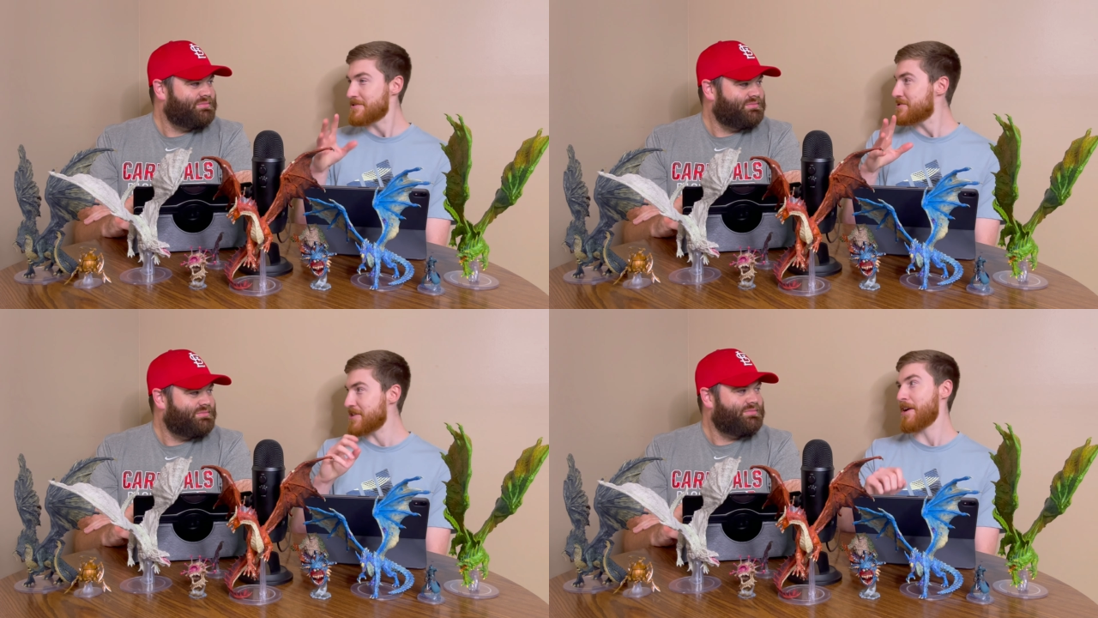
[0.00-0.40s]

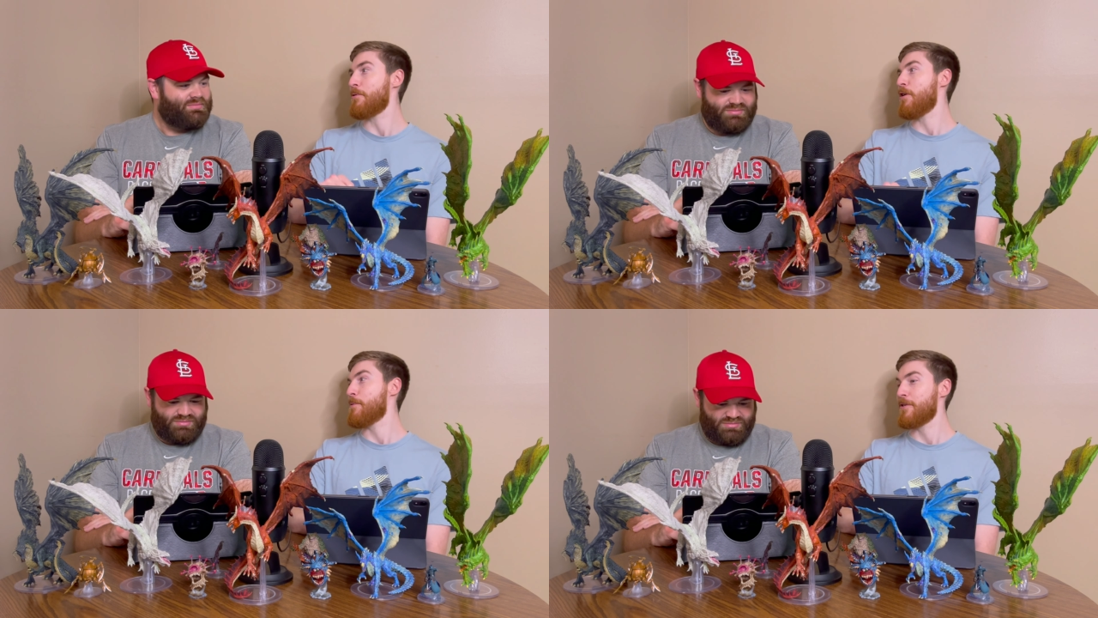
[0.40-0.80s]
Speaker 1: Shadow
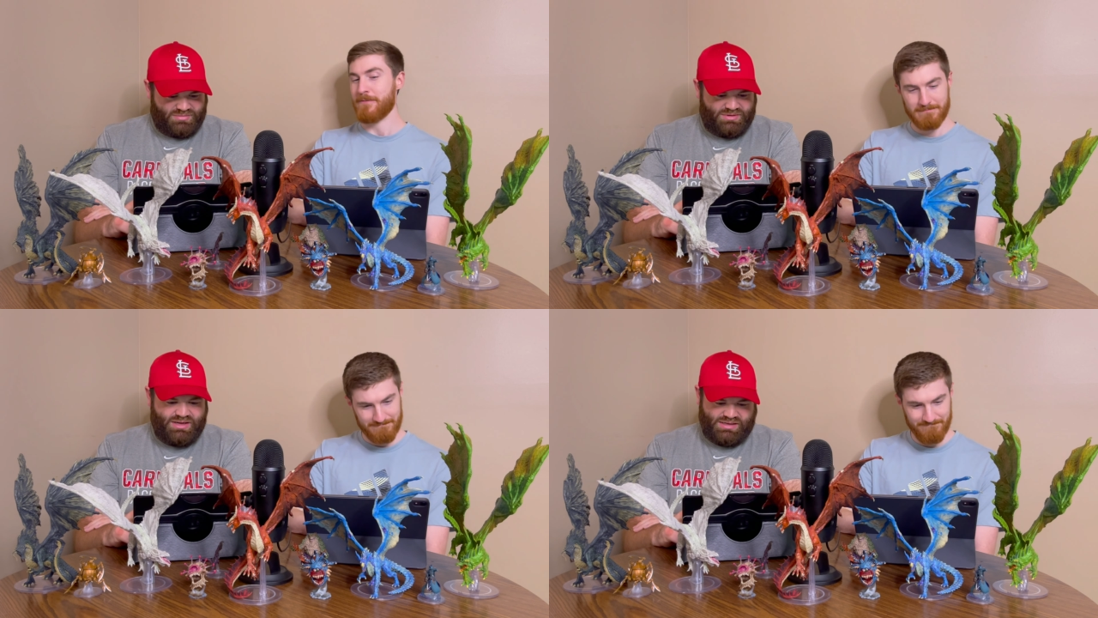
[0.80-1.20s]
Armor.
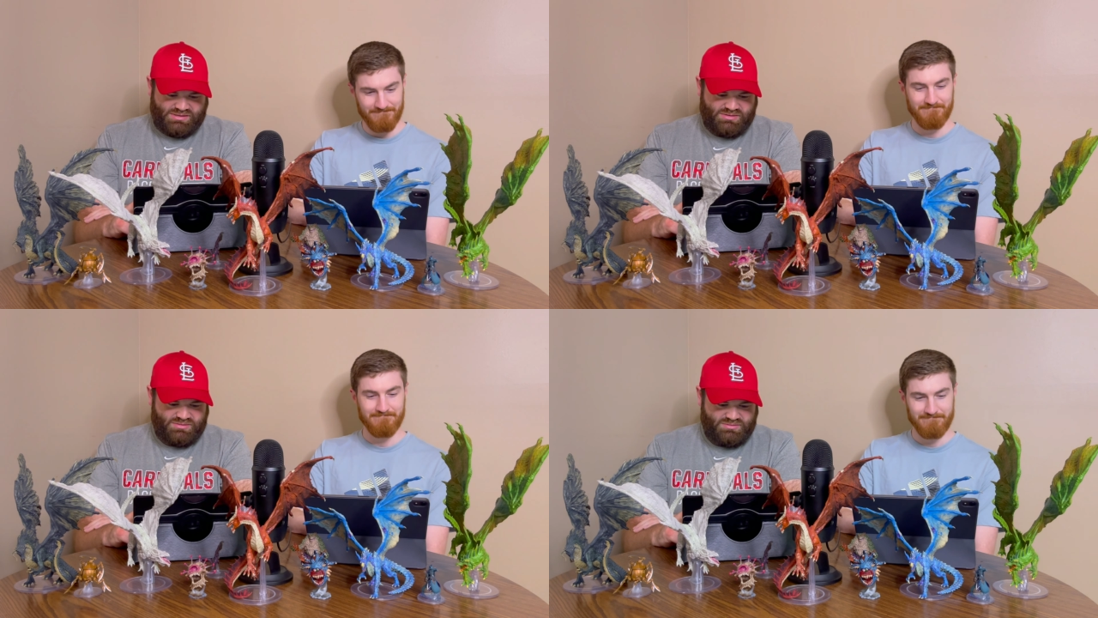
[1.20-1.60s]

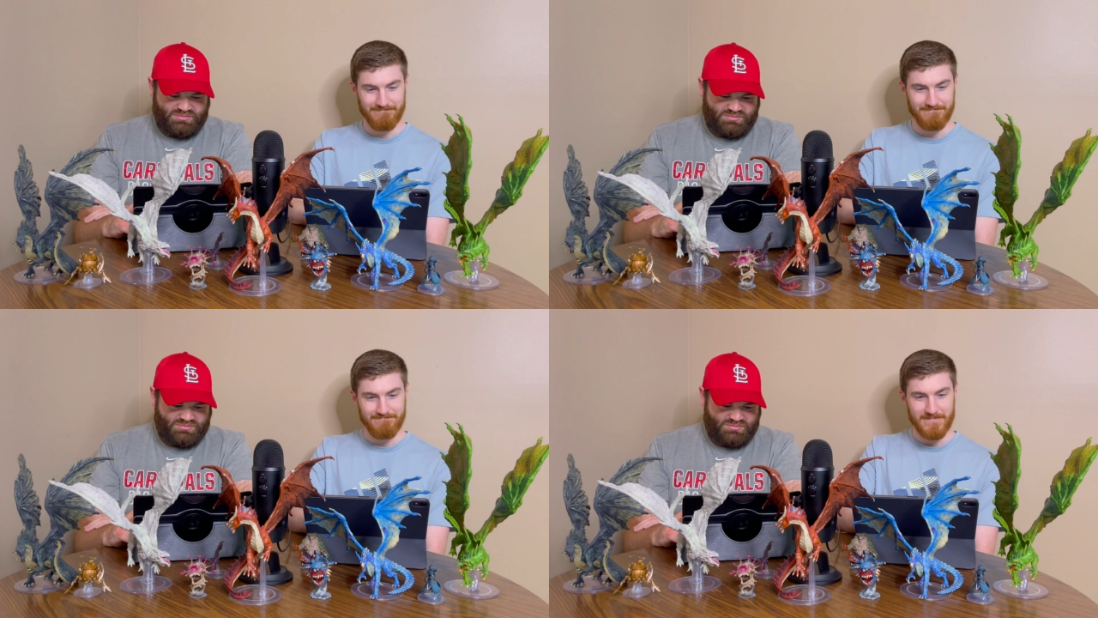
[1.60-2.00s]
Yes.
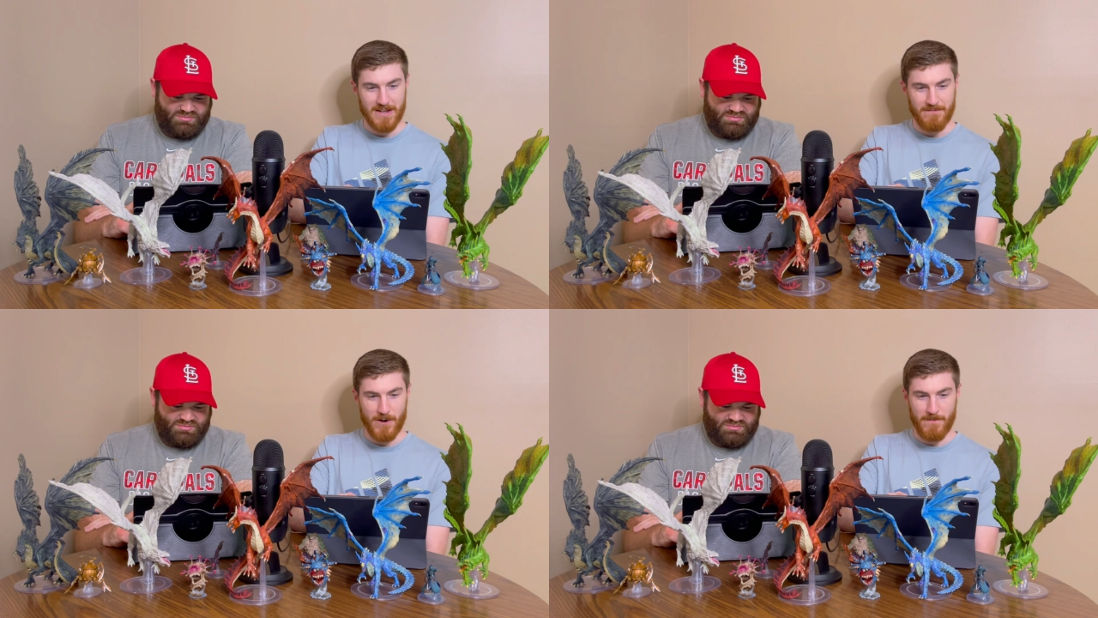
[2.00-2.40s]

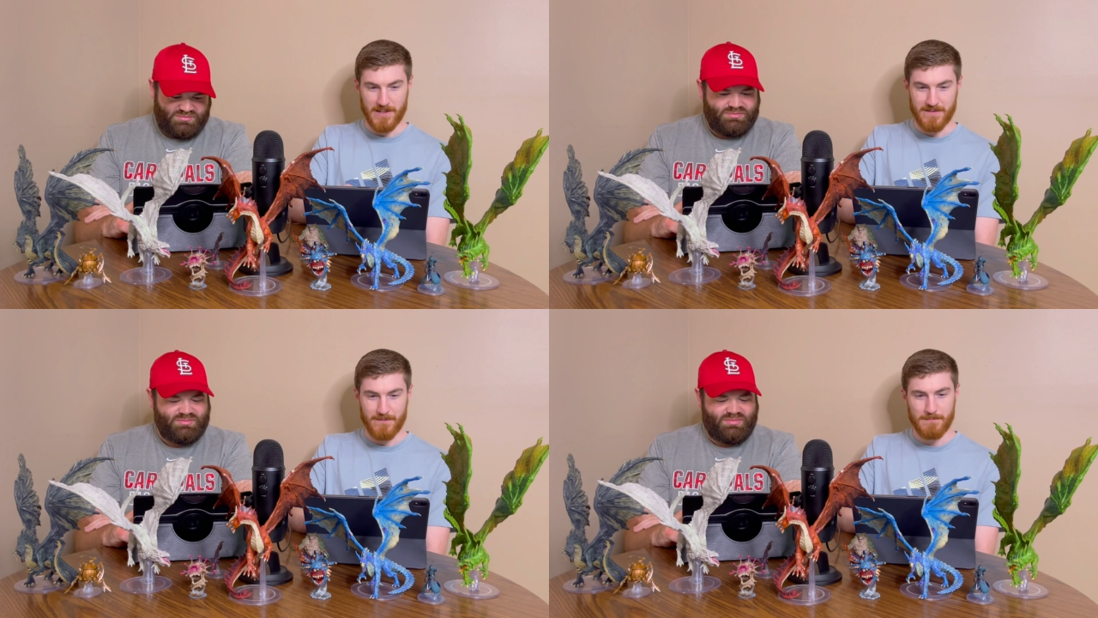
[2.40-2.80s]
Very
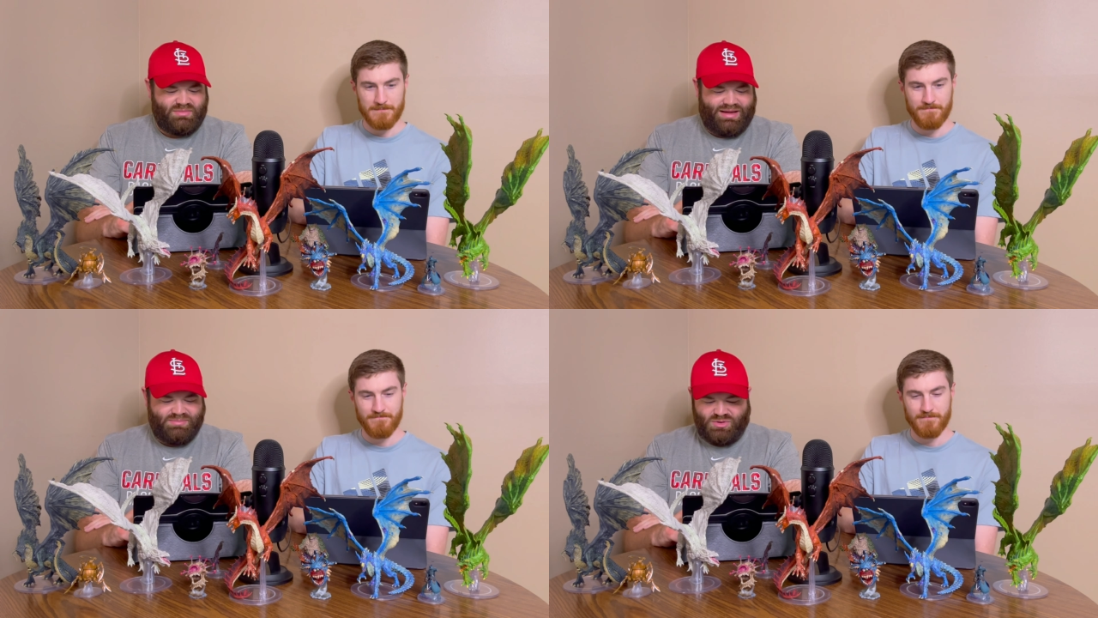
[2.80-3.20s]
effective.
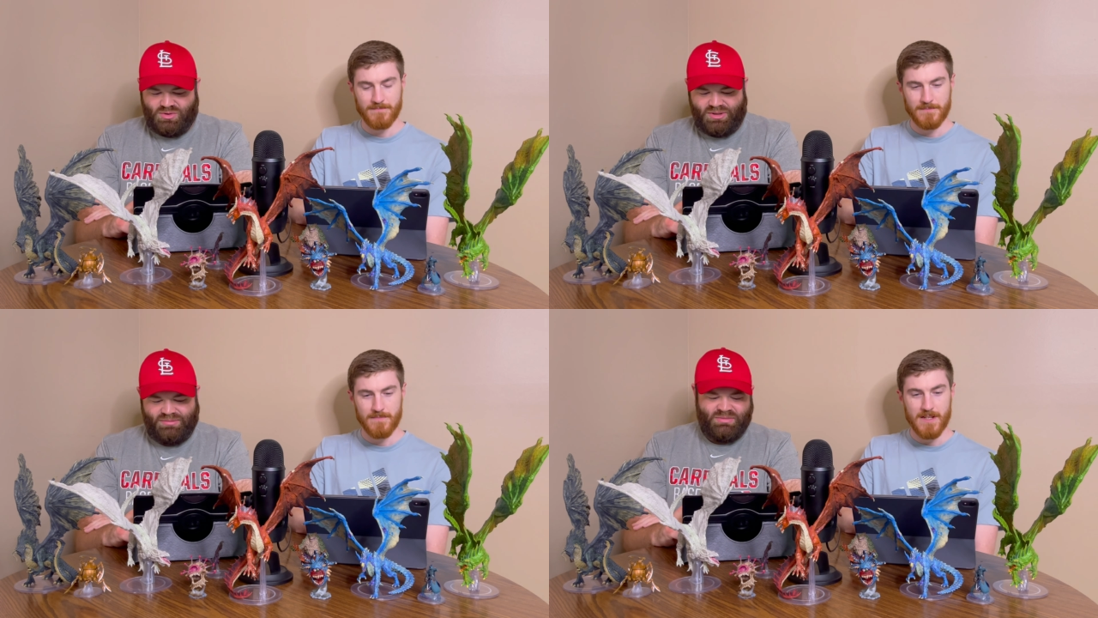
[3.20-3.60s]

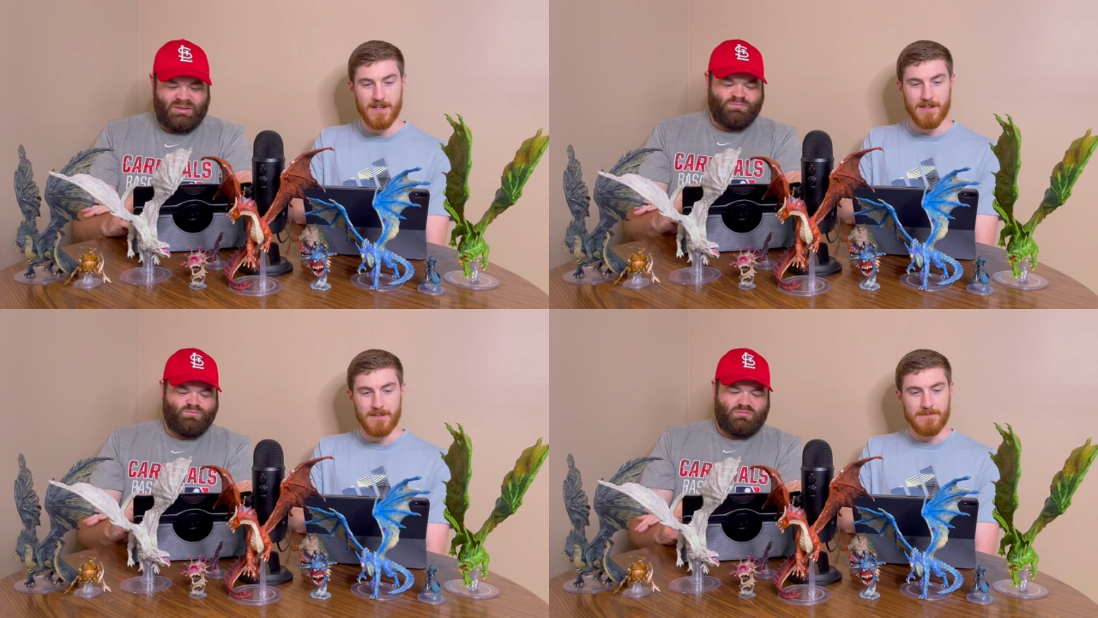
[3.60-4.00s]
Speaker 2: Absolutely.
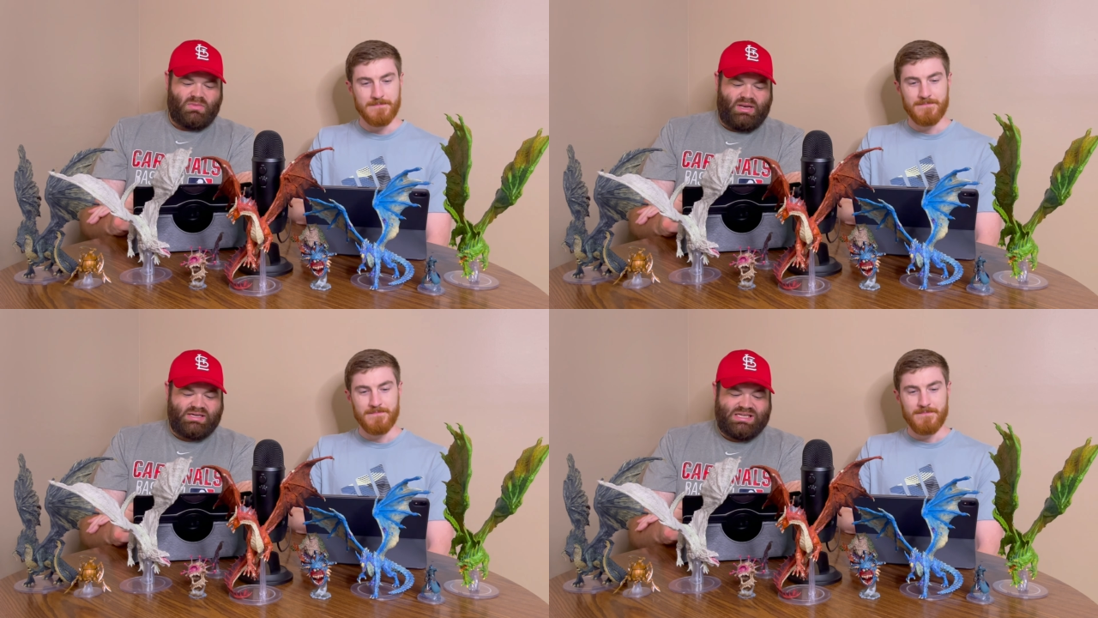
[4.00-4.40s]

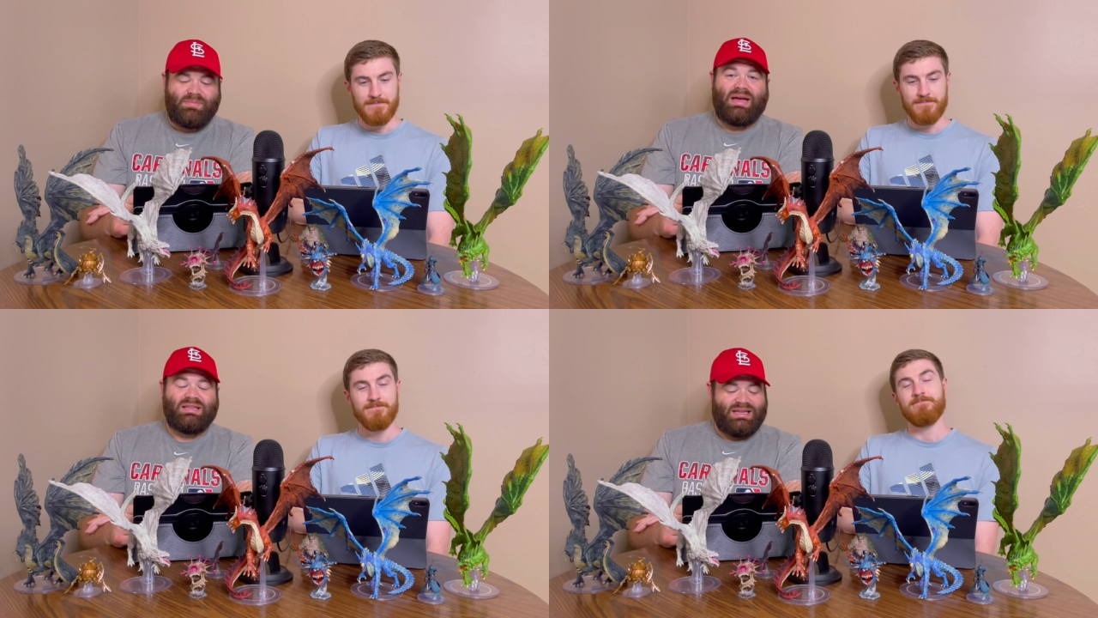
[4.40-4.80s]
Next up at